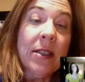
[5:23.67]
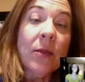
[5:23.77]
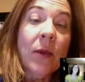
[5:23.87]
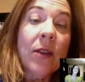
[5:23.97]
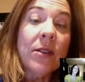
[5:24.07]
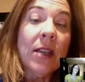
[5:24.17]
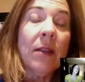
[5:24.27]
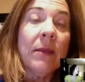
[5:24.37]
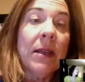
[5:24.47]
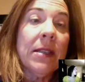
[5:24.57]
And one of those
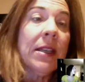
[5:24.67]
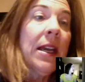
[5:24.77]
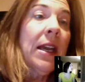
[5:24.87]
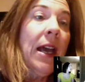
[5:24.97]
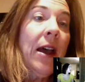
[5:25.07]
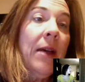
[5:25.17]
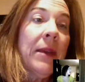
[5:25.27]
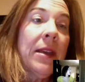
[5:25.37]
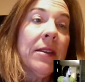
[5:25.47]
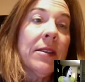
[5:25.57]
elements
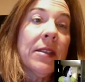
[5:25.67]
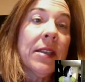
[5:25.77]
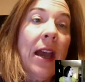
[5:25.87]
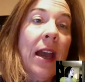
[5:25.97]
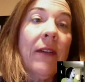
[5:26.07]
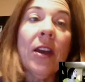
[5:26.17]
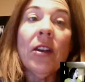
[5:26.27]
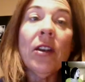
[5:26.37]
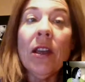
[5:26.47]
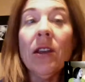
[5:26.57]
is to have
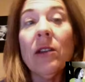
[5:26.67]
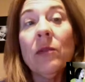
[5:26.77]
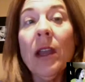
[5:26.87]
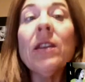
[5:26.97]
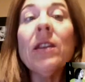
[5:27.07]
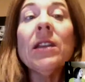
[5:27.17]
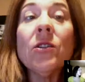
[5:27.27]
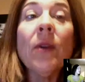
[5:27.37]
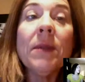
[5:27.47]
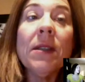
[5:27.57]

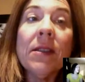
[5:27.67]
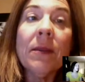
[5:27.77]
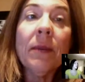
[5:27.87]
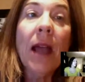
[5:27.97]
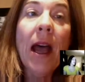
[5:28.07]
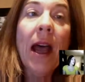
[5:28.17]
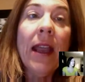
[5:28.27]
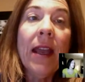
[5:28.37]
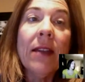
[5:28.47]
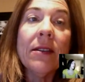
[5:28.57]
uninterrupted supply
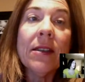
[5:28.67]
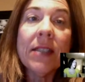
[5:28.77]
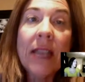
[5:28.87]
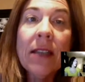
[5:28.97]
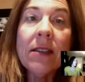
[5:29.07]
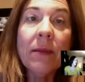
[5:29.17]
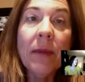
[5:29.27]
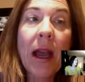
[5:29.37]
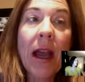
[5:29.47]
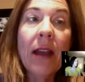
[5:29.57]
and sustained
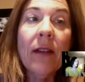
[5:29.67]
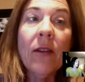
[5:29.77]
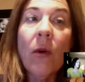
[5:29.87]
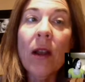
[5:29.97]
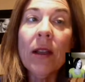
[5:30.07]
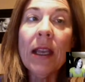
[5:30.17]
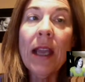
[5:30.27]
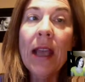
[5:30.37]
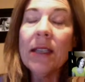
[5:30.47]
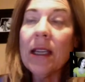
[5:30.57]
supply of quality
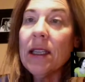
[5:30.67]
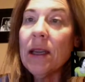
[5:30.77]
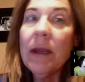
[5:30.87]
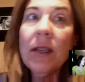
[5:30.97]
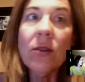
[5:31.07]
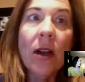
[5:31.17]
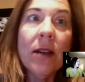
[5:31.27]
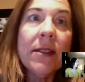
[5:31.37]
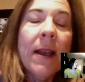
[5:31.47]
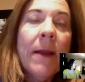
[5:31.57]
anti-TB
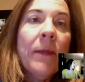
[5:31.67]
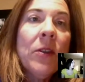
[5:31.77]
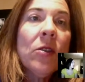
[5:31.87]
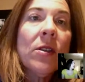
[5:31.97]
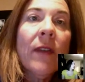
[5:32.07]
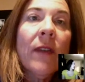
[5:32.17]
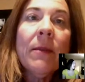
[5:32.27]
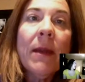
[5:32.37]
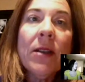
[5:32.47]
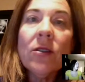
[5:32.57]
drugs. So it's
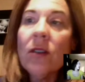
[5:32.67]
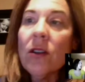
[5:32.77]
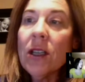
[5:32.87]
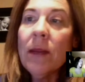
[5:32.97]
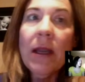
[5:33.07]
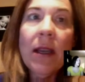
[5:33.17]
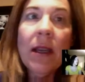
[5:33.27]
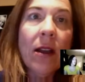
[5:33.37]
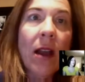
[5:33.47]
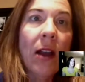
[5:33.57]
fundamental to their TB
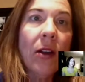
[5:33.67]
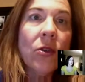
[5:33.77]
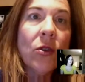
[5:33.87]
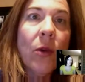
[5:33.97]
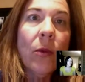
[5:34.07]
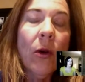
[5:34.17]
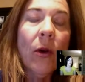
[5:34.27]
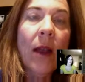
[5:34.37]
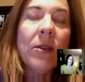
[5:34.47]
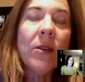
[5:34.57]
control
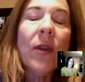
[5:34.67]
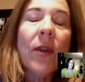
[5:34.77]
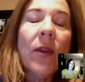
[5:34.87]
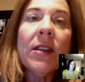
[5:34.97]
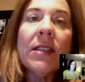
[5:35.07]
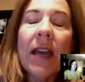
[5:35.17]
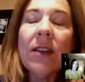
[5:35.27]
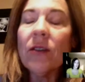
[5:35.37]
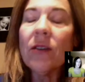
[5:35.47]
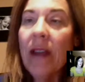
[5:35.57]
program. So without the data
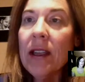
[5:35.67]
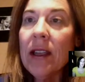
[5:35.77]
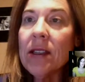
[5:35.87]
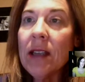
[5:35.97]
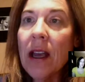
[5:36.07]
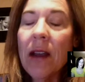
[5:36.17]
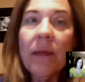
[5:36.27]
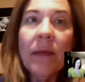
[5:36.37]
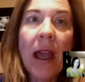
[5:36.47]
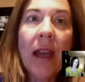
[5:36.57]
surveillance
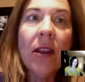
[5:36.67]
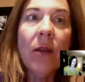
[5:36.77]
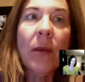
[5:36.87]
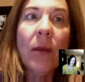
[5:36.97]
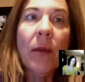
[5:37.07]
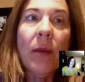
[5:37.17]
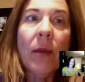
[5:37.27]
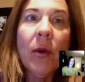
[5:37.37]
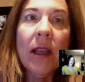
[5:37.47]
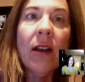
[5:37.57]
data that we
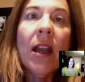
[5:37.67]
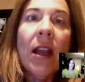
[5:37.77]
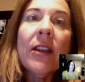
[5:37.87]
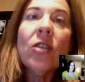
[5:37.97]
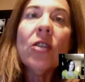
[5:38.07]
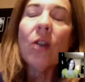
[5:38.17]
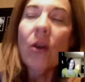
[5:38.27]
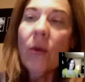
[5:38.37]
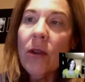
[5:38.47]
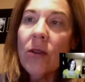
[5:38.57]
put in there, they
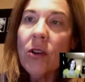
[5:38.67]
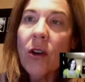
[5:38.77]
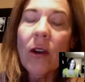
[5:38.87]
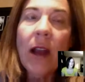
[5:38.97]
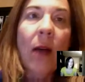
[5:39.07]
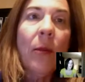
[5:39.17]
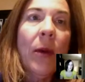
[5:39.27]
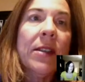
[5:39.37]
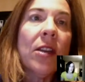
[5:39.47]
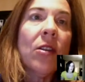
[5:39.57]
don't know where there's current
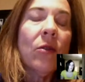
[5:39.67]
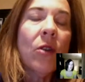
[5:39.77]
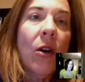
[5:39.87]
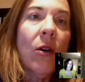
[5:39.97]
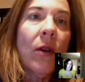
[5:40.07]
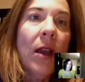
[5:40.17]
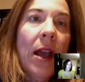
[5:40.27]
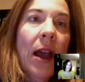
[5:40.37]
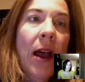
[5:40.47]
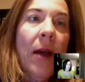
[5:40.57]
outbreaks. They don't know
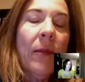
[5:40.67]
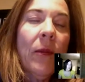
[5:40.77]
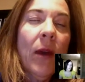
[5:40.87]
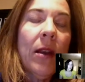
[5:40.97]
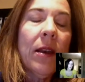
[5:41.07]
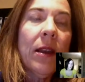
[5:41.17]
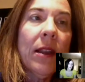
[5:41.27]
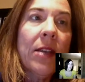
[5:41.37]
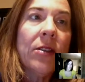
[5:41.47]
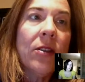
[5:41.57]
when
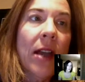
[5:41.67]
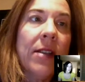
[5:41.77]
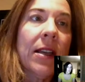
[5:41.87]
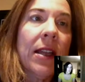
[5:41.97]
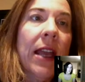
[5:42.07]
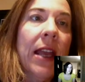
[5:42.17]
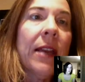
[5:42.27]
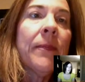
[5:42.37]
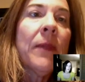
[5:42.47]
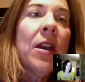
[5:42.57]
things are escalating.
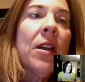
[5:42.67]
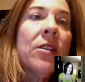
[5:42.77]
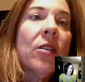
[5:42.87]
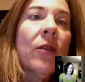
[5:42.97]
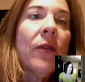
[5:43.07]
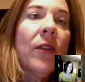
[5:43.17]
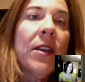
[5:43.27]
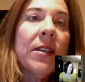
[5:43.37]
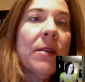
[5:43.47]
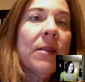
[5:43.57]
So for
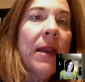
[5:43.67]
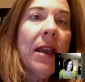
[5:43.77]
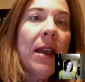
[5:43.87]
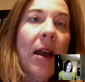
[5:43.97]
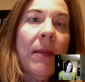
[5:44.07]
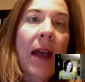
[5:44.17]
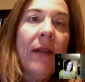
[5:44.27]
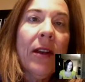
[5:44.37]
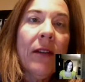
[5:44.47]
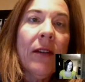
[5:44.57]
this to be
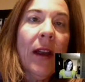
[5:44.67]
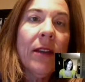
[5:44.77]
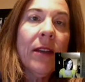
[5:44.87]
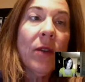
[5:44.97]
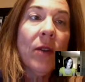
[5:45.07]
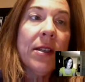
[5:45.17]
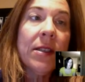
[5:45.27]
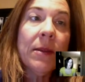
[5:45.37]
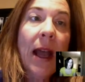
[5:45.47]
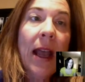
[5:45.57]
have an effective drug
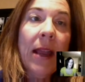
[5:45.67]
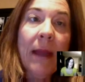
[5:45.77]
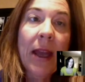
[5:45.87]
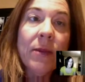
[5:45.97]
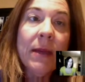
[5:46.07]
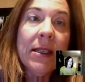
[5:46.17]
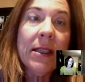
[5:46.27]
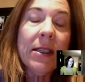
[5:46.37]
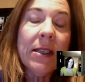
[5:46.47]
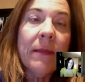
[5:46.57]
supply and management
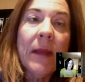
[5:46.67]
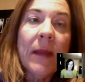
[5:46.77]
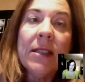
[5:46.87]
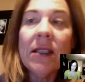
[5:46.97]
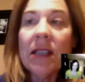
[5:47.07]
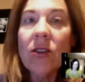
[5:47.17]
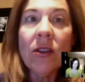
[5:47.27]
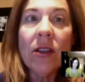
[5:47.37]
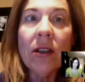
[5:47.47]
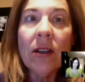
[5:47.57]
system is
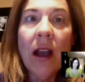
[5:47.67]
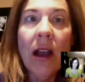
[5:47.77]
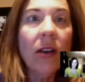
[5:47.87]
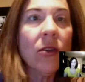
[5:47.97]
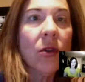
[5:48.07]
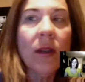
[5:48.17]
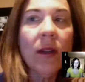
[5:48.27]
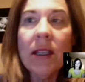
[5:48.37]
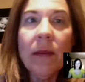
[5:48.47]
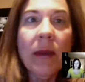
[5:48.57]
essential to
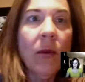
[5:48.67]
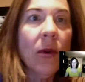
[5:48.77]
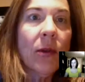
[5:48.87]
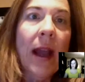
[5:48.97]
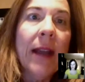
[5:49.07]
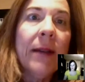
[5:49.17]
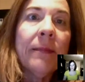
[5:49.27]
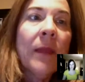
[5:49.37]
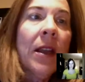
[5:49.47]
controlling TB worldwide.